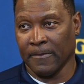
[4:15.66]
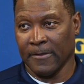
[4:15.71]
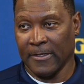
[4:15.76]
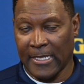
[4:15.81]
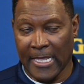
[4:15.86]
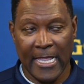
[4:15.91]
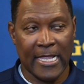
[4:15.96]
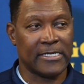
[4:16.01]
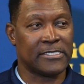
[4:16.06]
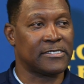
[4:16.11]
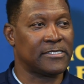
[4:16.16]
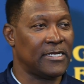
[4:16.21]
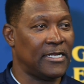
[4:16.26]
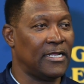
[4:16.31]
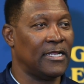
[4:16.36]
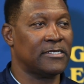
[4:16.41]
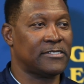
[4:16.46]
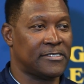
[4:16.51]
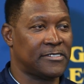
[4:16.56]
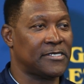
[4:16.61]
Yes,
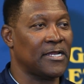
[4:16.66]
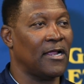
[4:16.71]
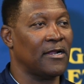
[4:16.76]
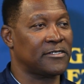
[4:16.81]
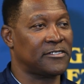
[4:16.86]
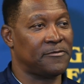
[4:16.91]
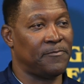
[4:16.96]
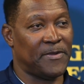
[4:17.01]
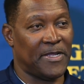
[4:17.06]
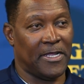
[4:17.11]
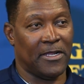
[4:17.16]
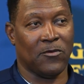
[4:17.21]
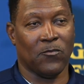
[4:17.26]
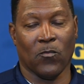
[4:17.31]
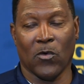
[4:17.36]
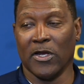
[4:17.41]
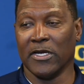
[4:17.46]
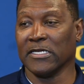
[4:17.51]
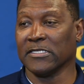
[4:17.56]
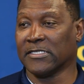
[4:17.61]
it sucks
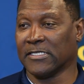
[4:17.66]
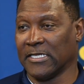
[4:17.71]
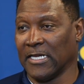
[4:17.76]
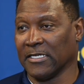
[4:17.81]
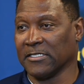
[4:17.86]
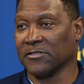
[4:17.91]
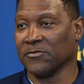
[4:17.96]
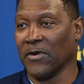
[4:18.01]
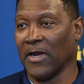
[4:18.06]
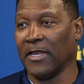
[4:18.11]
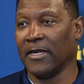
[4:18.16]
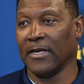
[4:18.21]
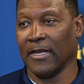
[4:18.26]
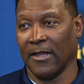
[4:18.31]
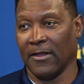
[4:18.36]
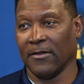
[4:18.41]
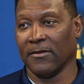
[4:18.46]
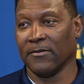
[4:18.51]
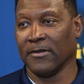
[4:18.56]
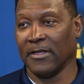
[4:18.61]
being one and six right
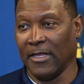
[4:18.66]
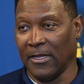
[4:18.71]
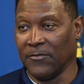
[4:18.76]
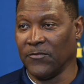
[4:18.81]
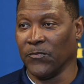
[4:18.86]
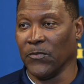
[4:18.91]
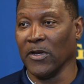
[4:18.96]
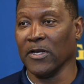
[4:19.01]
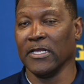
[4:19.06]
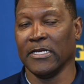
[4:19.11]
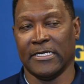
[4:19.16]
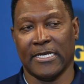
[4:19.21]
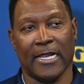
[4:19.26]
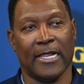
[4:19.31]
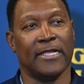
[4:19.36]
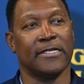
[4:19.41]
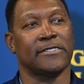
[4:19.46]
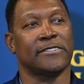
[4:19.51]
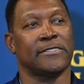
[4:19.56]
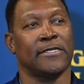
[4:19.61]
now. It really
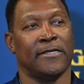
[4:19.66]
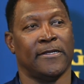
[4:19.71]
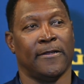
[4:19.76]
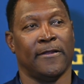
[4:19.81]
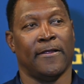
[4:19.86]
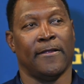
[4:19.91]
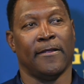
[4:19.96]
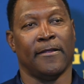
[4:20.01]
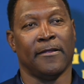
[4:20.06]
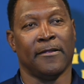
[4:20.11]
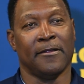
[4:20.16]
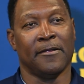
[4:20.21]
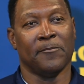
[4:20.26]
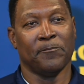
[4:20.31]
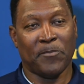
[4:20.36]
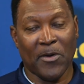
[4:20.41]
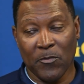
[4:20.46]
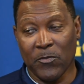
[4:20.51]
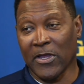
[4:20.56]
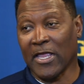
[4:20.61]
does.
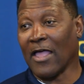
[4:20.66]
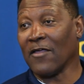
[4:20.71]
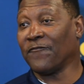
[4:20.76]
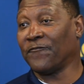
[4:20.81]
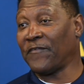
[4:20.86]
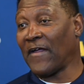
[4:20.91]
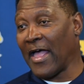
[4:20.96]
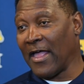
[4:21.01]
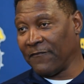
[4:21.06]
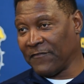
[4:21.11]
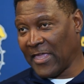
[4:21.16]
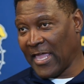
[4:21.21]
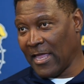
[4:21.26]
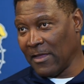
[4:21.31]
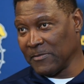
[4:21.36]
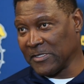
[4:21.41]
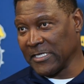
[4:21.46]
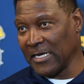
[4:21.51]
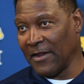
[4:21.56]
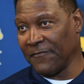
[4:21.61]
But we got five
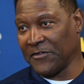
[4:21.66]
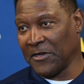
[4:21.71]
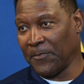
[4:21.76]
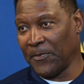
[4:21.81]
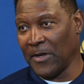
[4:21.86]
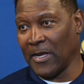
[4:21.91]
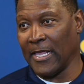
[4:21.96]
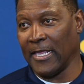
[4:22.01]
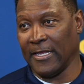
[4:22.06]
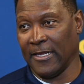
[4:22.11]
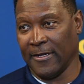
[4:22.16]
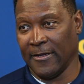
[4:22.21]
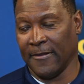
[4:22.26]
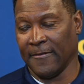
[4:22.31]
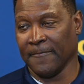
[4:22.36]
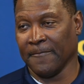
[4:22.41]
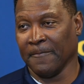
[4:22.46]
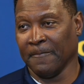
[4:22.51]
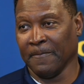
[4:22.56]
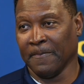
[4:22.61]
games left to play.
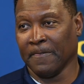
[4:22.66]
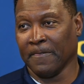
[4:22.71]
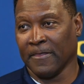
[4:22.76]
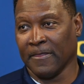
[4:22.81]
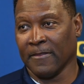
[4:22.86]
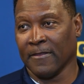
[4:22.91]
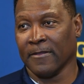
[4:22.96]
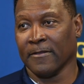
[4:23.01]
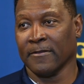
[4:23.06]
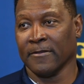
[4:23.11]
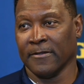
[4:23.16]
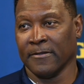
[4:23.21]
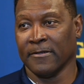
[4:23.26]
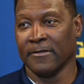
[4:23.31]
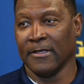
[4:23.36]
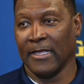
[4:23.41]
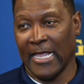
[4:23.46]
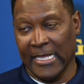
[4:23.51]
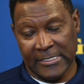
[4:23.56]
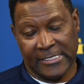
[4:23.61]

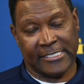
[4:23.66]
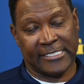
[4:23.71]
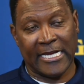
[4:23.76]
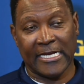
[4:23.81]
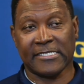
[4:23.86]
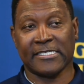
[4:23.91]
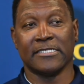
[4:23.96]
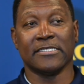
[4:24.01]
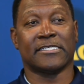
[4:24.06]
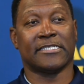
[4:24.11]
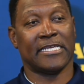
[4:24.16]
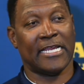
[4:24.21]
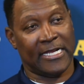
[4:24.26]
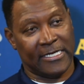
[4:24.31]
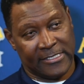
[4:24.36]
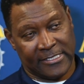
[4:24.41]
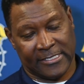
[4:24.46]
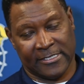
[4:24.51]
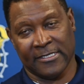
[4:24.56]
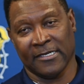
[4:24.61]
And six and
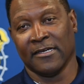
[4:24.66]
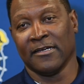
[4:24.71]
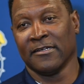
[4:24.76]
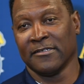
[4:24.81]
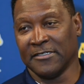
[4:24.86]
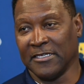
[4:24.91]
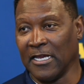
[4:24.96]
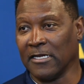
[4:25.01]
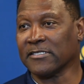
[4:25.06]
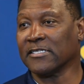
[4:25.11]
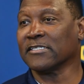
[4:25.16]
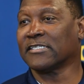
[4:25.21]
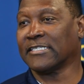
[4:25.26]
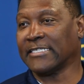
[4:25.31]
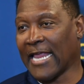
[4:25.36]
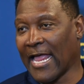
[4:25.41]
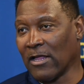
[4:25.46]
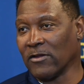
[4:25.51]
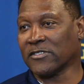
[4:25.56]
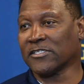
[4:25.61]
six doesn't
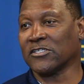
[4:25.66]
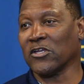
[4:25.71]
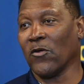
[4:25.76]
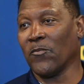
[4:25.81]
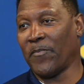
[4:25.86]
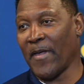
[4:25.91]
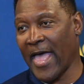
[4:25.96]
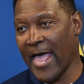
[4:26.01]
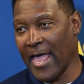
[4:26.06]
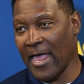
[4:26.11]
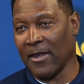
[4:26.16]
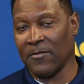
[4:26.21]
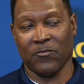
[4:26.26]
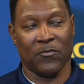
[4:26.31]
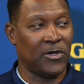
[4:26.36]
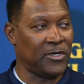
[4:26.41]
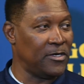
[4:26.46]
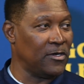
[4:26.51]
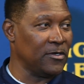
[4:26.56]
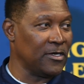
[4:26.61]
sound so
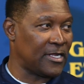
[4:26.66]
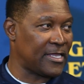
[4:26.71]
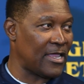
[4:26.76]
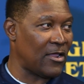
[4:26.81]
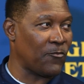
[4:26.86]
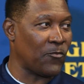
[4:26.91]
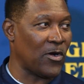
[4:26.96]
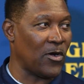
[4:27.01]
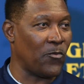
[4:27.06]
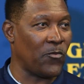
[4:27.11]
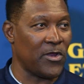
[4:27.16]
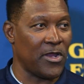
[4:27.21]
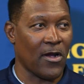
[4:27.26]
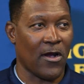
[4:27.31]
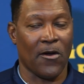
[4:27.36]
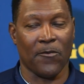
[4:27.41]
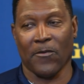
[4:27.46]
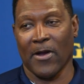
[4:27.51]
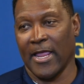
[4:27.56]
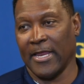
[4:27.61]
bad when you look at where we
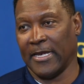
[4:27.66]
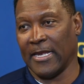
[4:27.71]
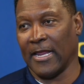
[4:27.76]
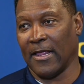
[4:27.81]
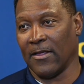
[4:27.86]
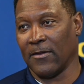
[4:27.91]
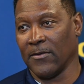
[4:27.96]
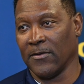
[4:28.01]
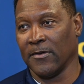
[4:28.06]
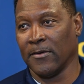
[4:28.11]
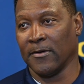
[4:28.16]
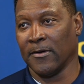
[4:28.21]
are right now.